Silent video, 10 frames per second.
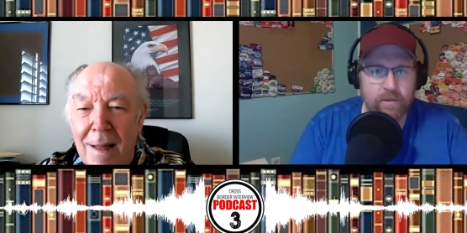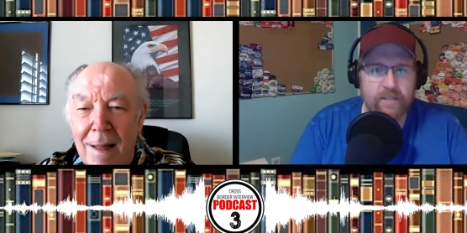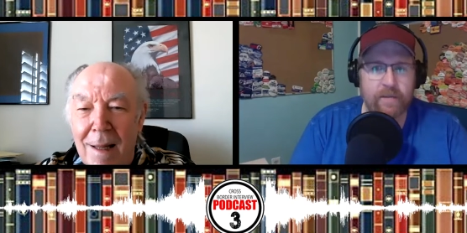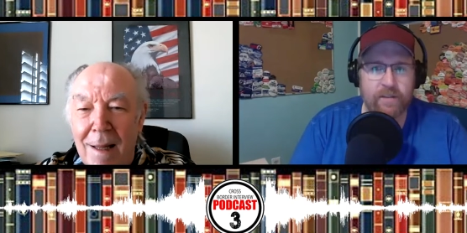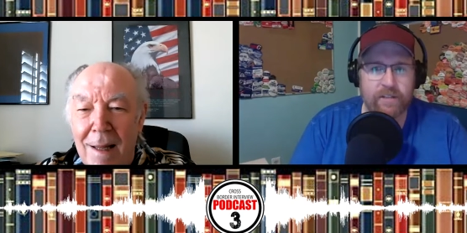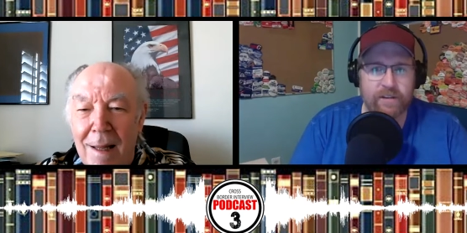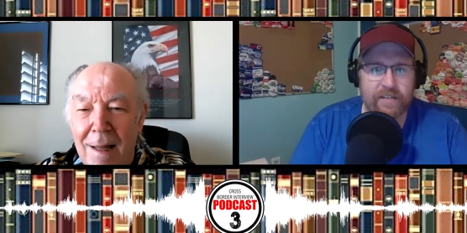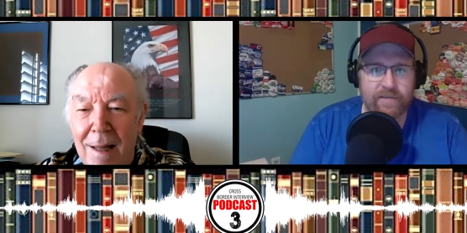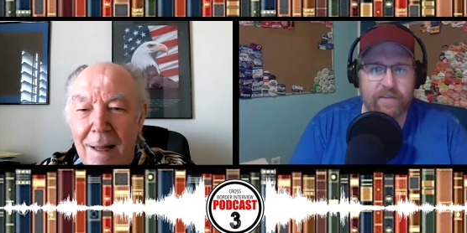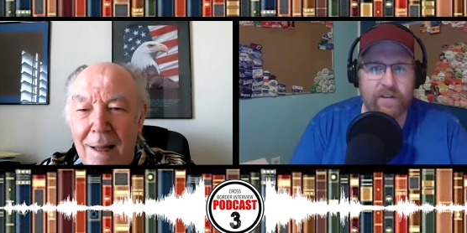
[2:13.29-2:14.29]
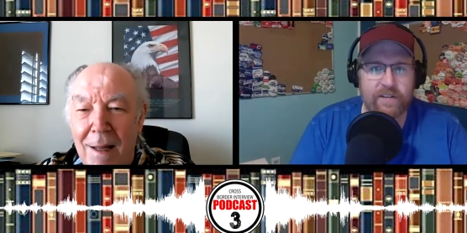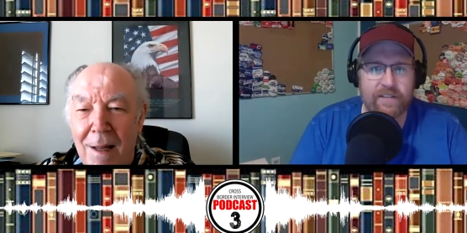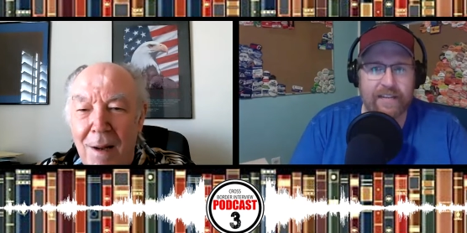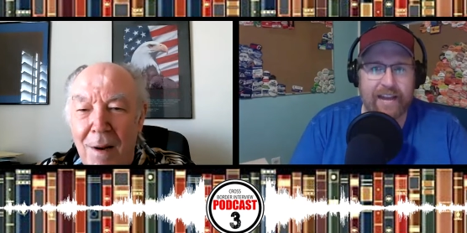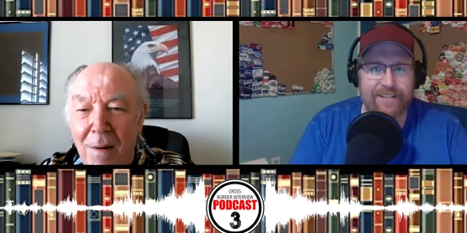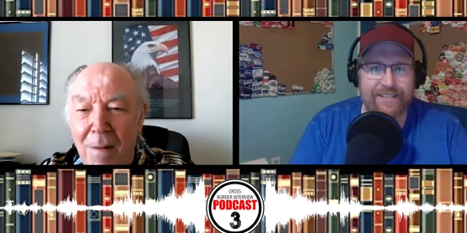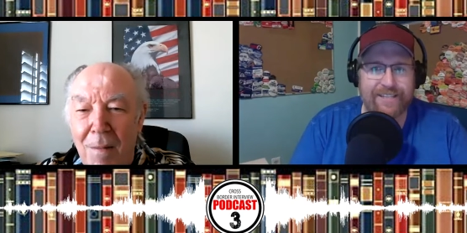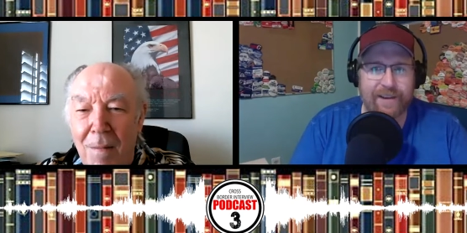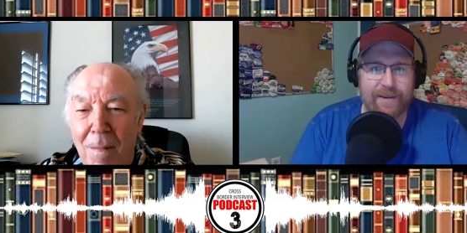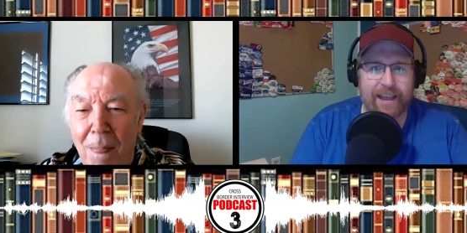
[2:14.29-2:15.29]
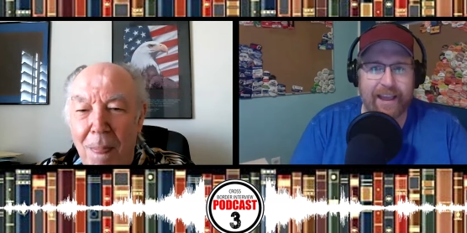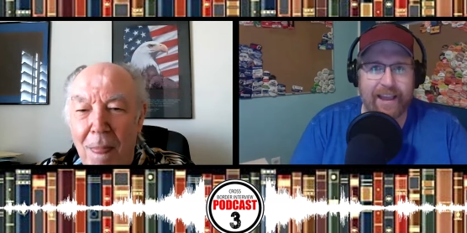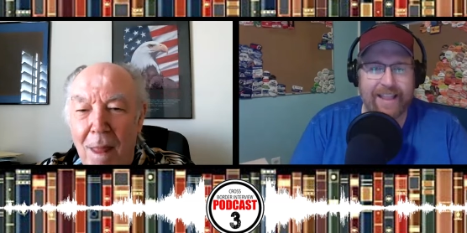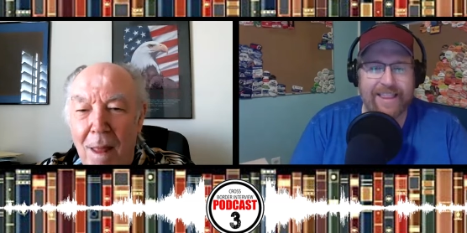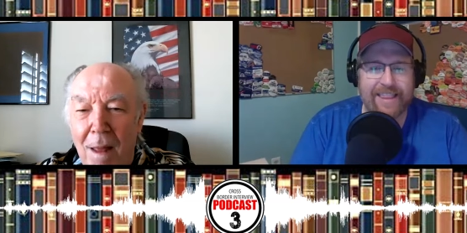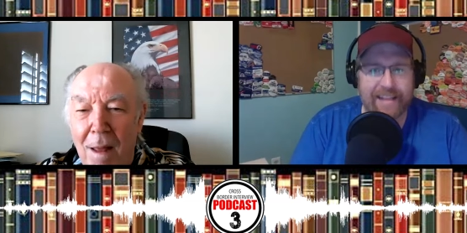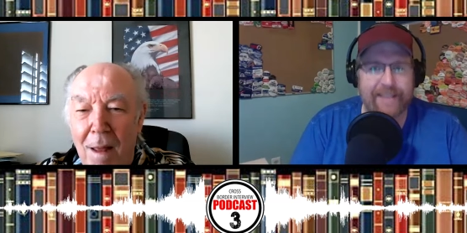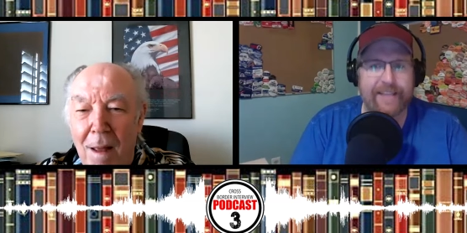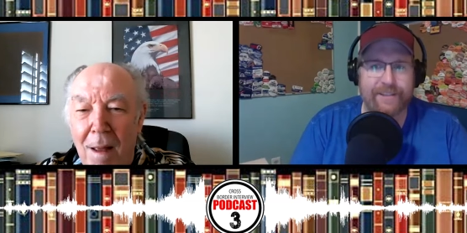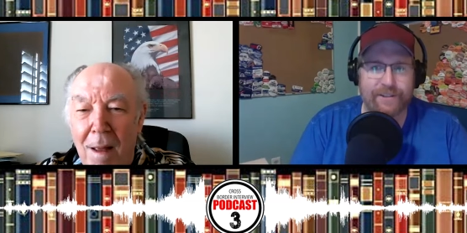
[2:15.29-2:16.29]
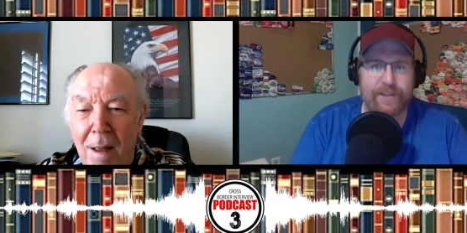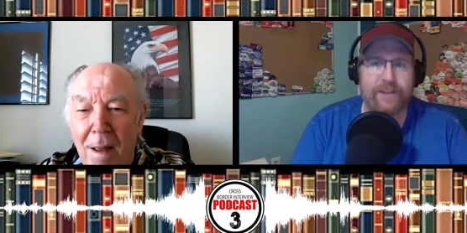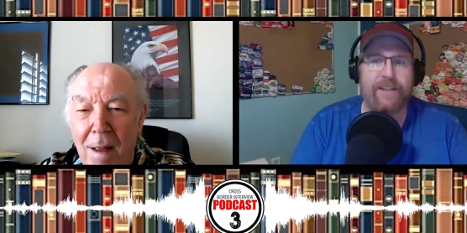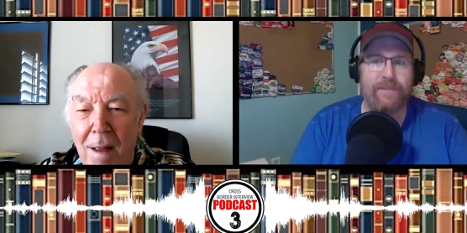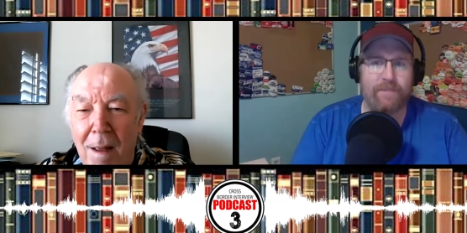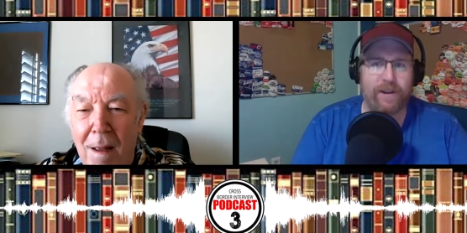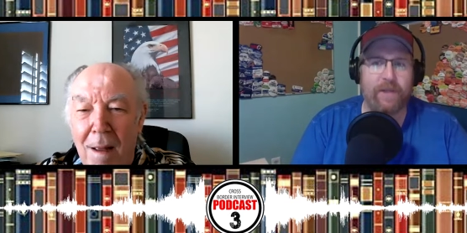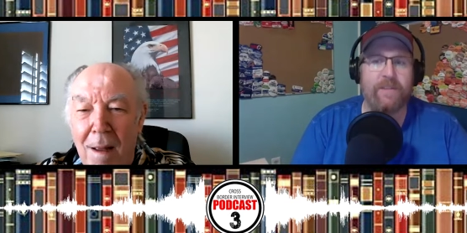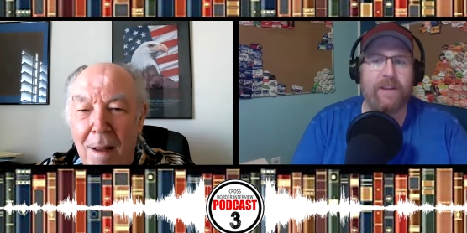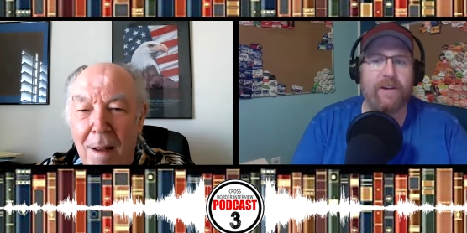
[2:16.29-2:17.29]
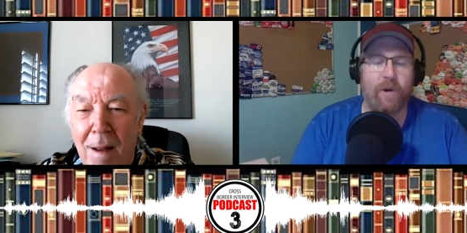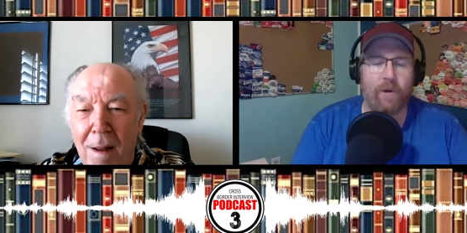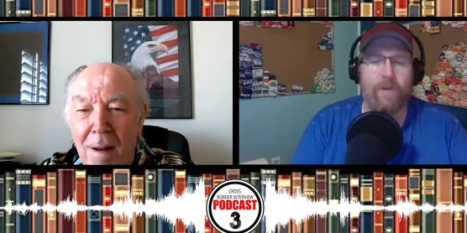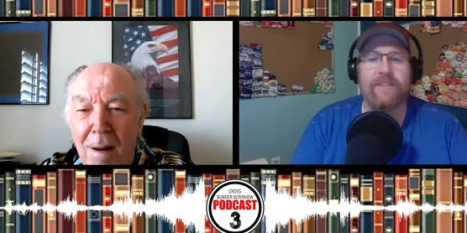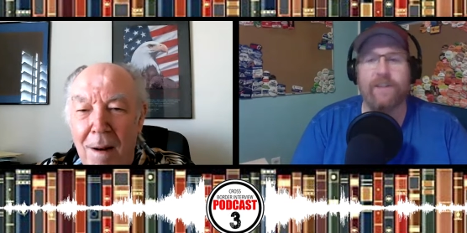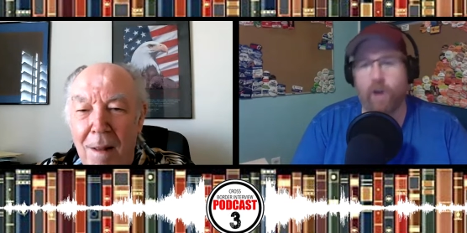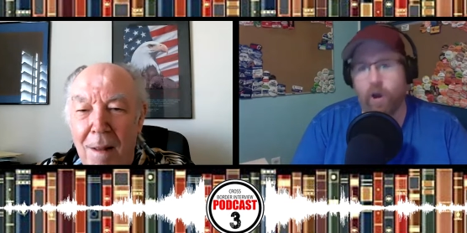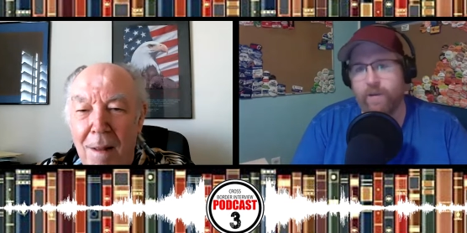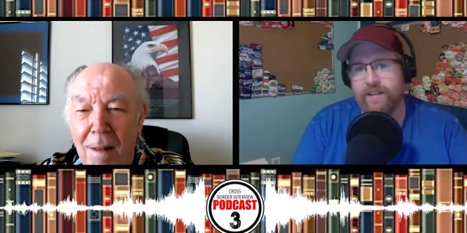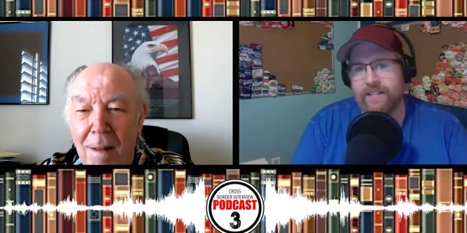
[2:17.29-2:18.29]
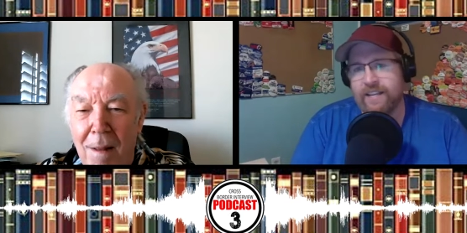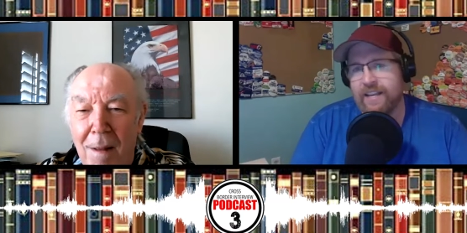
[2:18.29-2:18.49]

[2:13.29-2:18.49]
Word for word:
Speaker 1: Was it, was there difficulty to actually say, okay, I think this is good enough to put out there? Or was there always